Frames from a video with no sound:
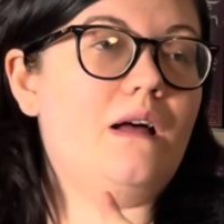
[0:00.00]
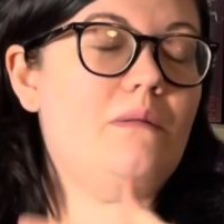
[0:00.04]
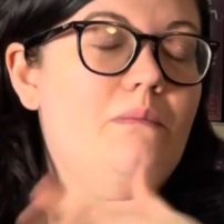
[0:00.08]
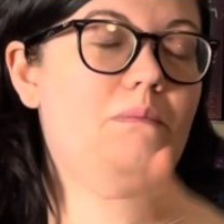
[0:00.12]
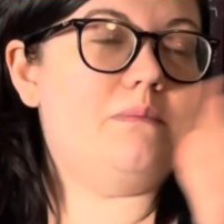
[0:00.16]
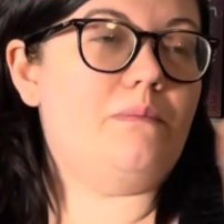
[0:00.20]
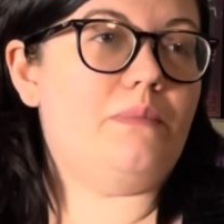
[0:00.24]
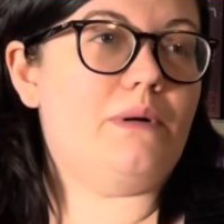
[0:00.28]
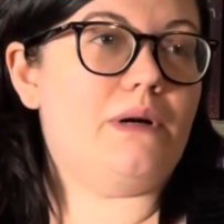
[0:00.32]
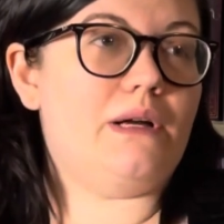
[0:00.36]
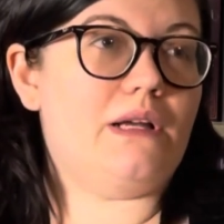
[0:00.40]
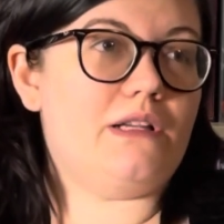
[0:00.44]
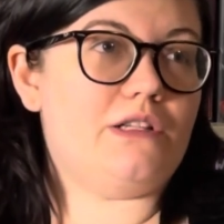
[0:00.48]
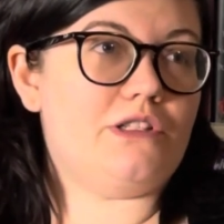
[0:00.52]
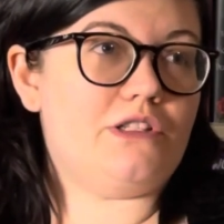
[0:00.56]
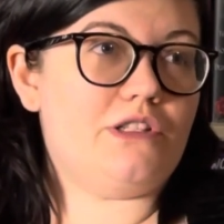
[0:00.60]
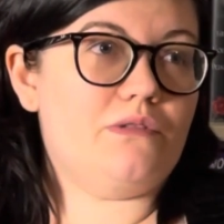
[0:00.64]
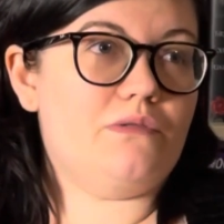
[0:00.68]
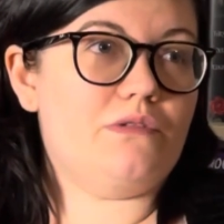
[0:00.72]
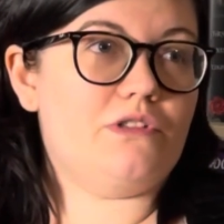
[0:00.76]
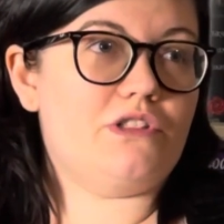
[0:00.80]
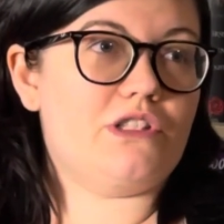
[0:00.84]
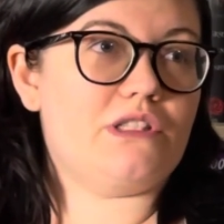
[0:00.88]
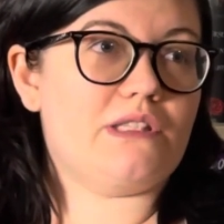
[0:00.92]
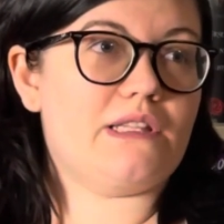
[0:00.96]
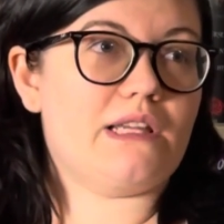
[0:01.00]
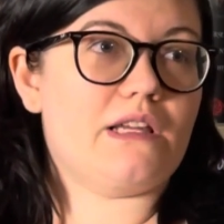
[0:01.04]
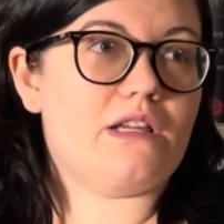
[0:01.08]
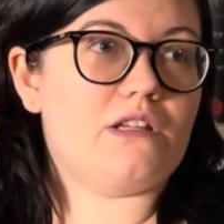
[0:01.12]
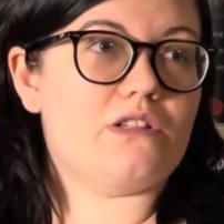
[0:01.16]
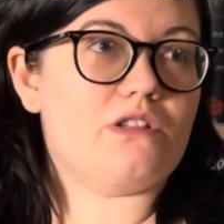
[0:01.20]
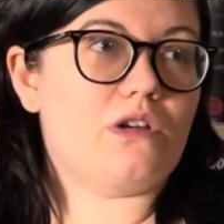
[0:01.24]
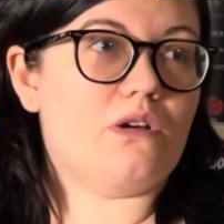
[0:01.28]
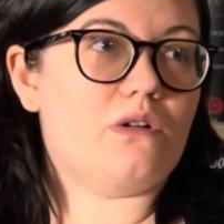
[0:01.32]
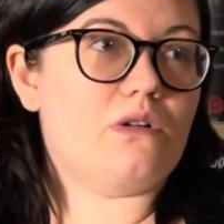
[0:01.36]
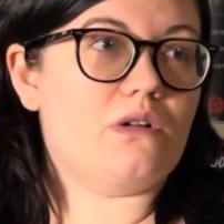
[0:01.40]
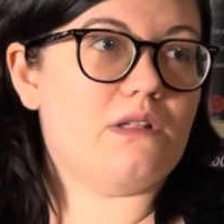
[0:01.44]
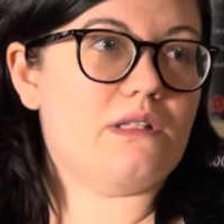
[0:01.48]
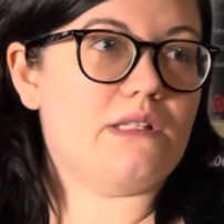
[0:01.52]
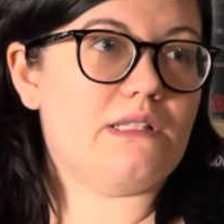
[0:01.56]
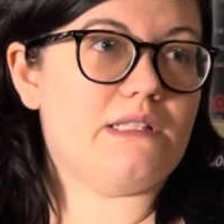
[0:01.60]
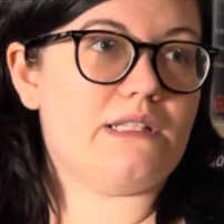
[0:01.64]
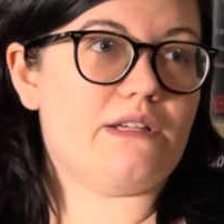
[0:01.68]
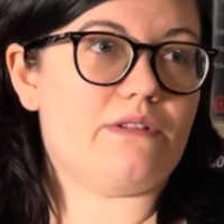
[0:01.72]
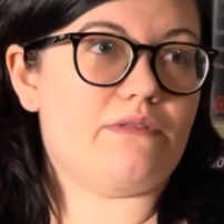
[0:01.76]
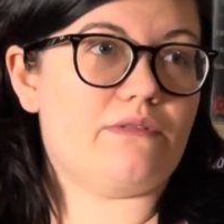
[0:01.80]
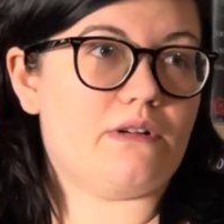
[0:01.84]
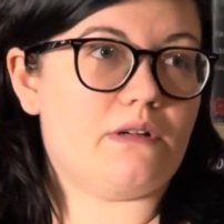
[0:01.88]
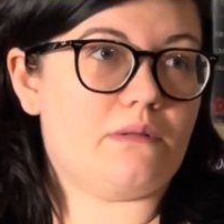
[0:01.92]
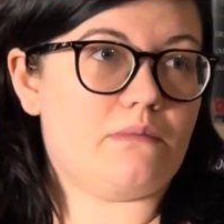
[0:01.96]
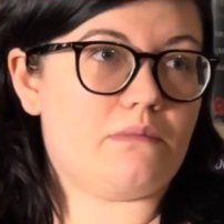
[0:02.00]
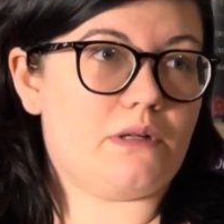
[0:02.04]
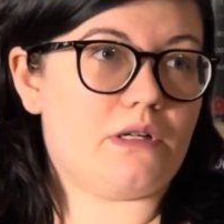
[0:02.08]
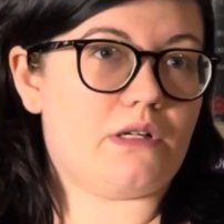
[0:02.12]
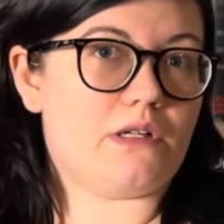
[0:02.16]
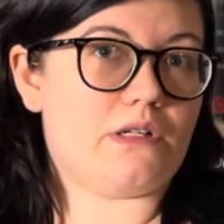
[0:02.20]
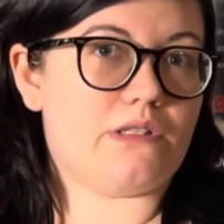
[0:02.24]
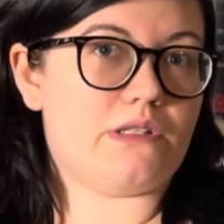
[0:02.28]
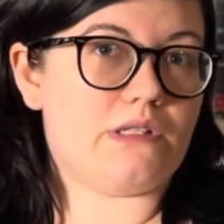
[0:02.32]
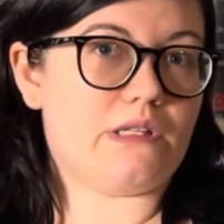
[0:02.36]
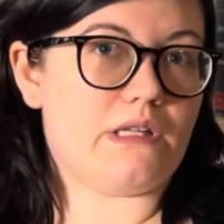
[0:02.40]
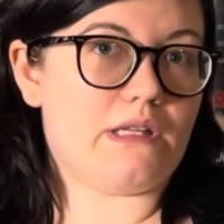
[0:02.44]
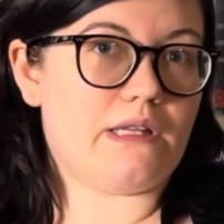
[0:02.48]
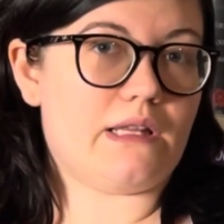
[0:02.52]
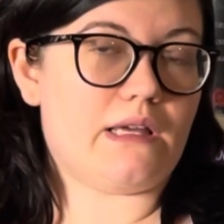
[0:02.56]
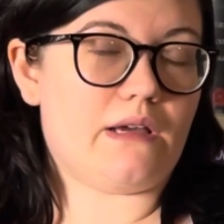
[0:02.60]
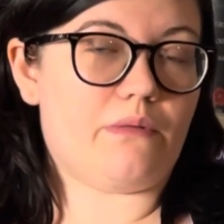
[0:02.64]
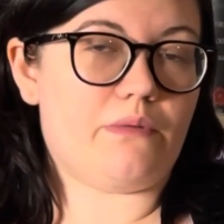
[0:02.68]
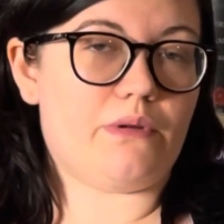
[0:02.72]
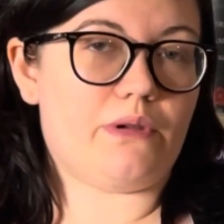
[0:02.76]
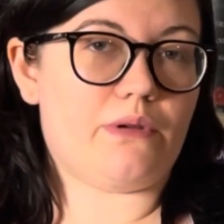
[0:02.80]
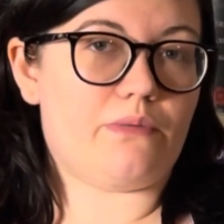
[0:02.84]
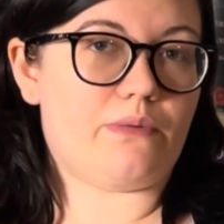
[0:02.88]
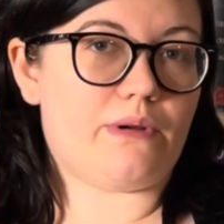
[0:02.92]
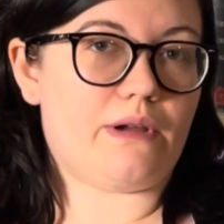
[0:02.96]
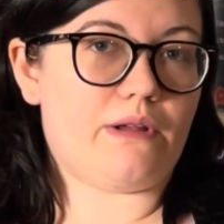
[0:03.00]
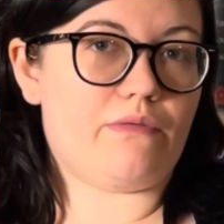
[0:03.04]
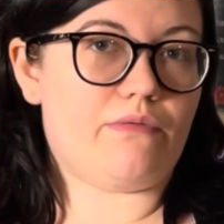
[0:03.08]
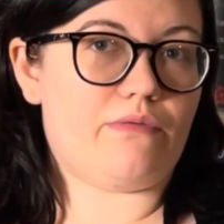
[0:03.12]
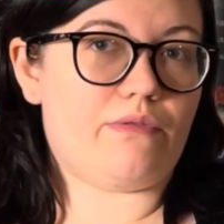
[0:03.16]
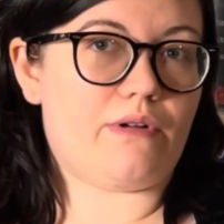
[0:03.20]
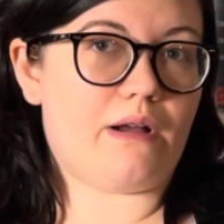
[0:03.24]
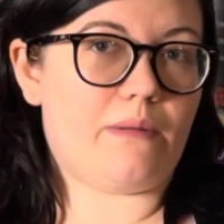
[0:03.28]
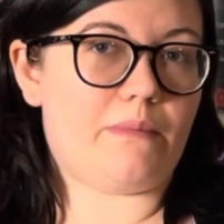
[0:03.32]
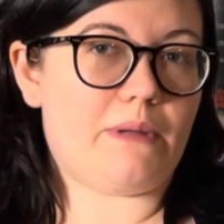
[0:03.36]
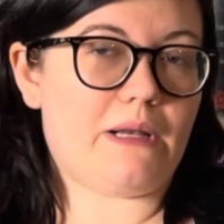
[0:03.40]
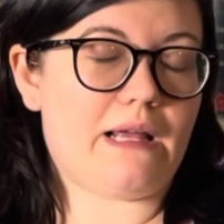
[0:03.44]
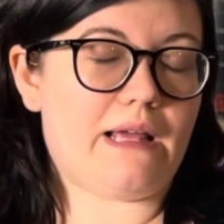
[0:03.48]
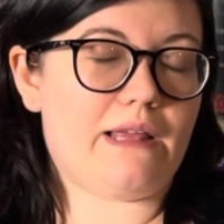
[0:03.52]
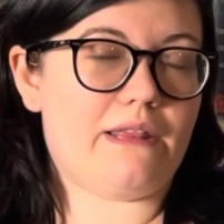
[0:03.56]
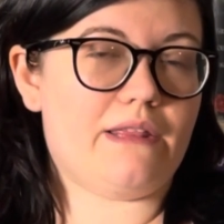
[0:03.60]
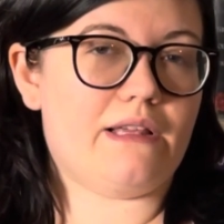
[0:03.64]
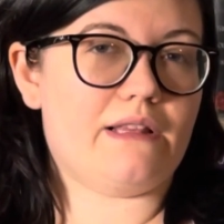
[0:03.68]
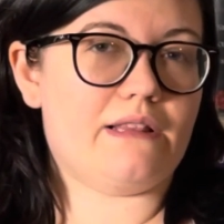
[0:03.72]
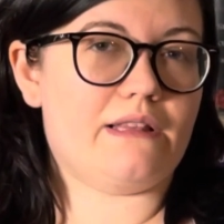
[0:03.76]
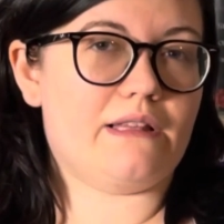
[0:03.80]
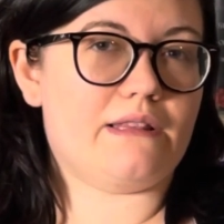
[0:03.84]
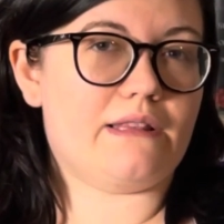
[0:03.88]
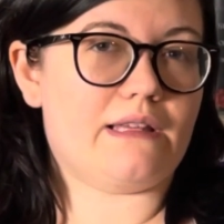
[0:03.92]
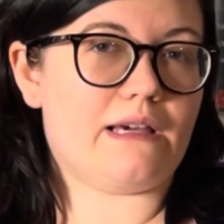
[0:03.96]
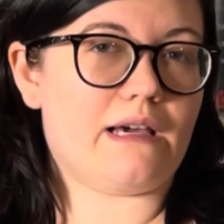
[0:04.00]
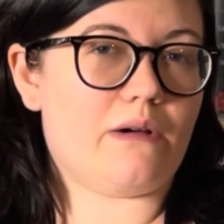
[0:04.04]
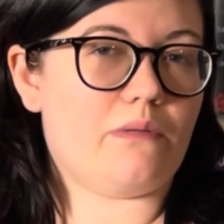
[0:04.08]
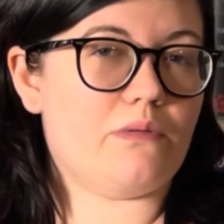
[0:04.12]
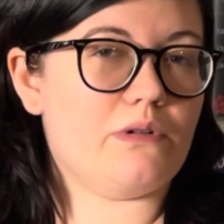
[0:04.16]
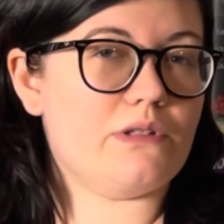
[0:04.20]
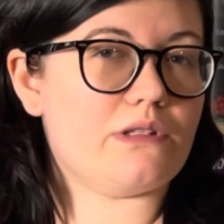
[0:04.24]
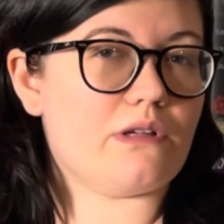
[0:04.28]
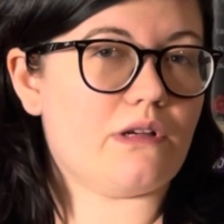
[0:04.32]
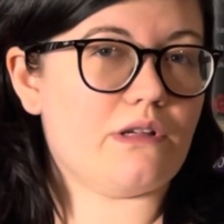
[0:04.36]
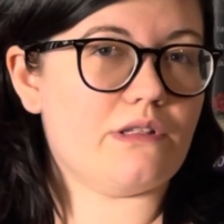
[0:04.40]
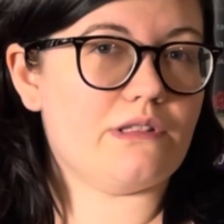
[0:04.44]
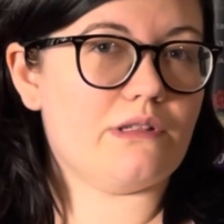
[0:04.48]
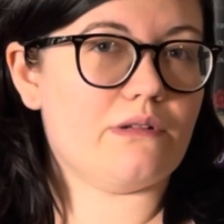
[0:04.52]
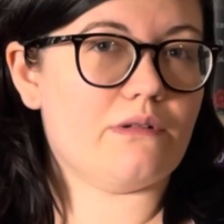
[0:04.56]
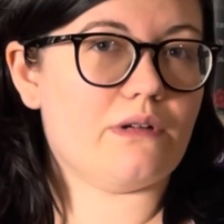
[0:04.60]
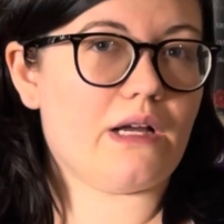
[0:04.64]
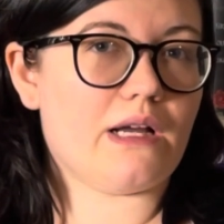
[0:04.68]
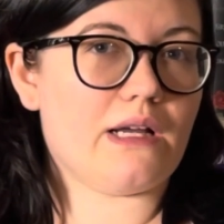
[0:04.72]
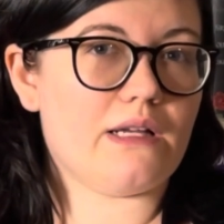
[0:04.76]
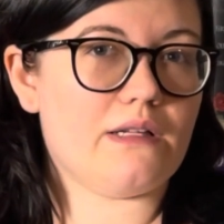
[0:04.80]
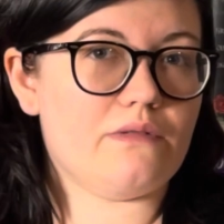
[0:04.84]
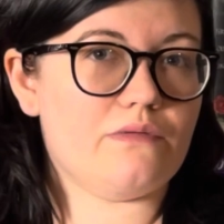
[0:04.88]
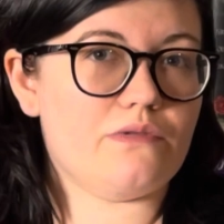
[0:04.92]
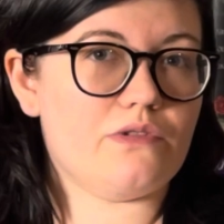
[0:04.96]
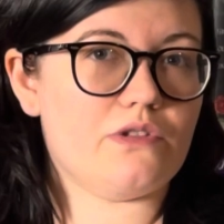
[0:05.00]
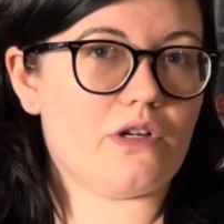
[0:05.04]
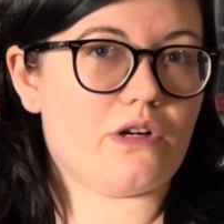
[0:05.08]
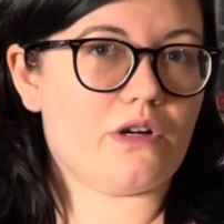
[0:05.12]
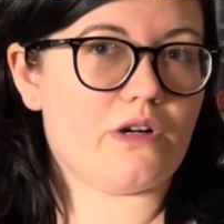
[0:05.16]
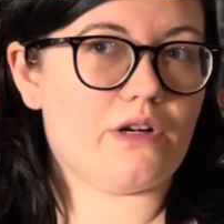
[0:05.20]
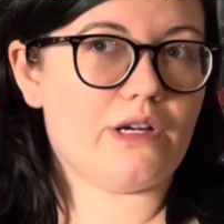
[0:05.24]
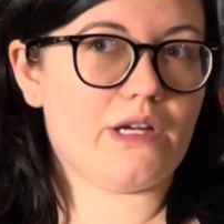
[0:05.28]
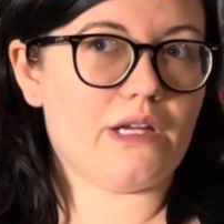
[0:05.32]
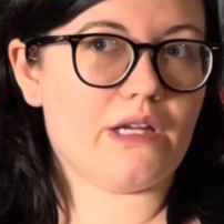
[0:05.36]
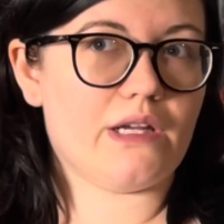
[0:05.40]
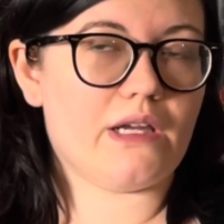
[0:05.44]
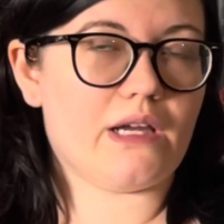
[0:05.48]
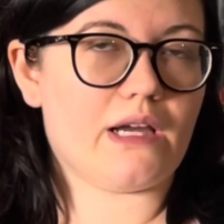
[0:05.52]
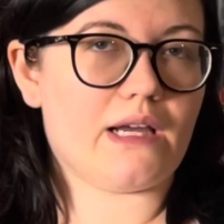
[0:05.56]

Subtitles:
But she was just like a totally different person that we read from, and I think that that was also kind of jarring.